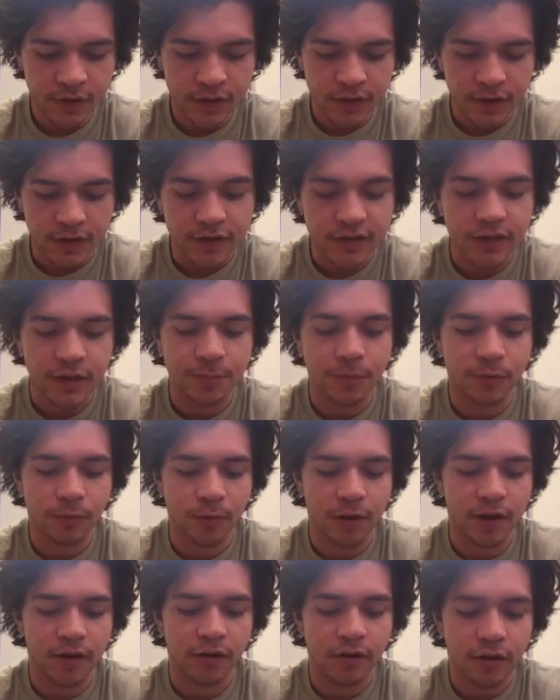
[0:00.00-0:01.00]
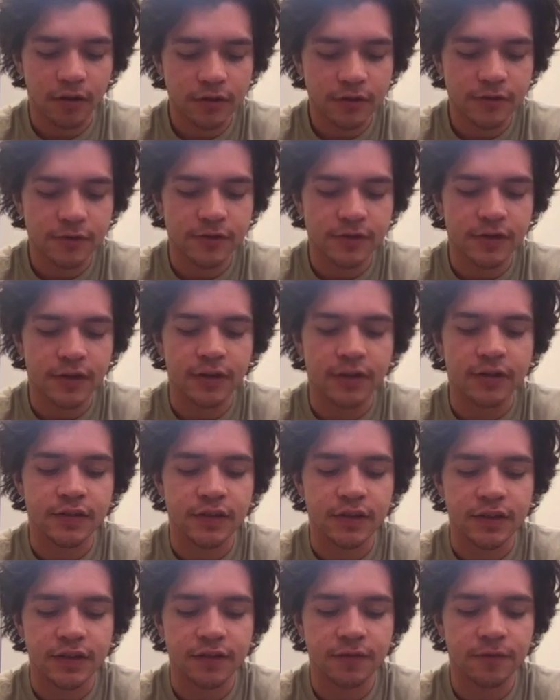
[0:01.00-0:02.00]
a separate wire also sends
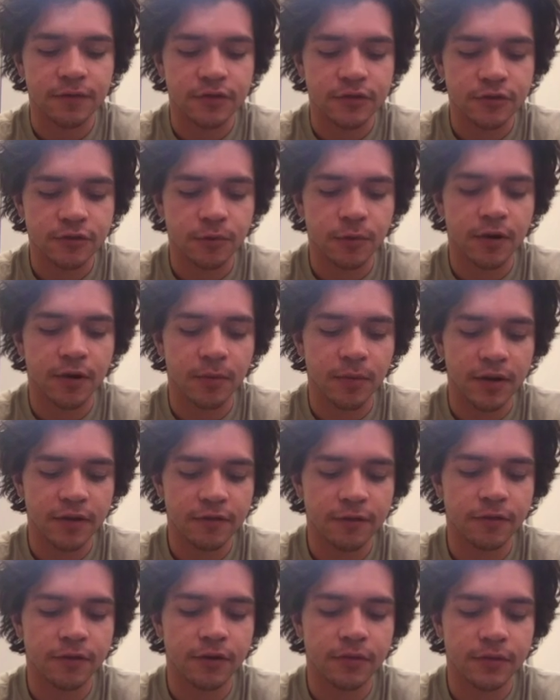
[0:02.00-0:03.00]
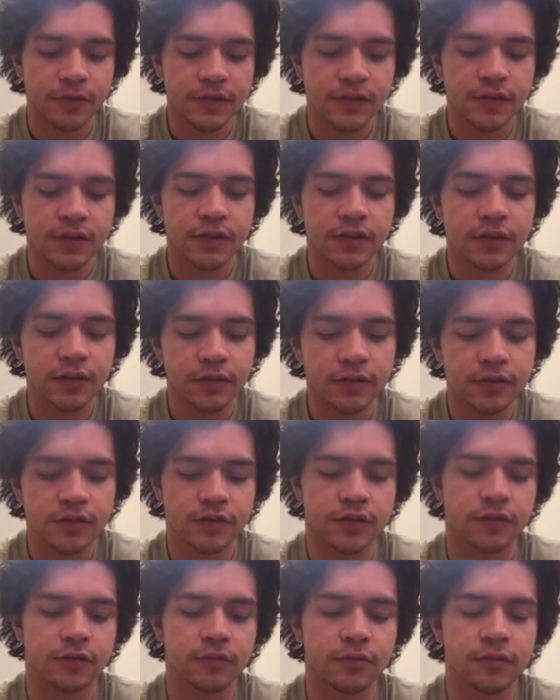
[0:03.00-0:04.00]
a different square wave frequency
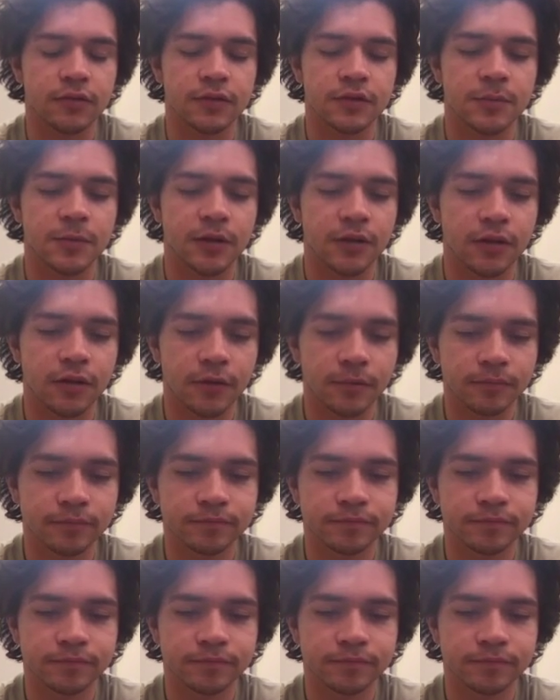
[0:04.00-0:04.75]
to the speaker.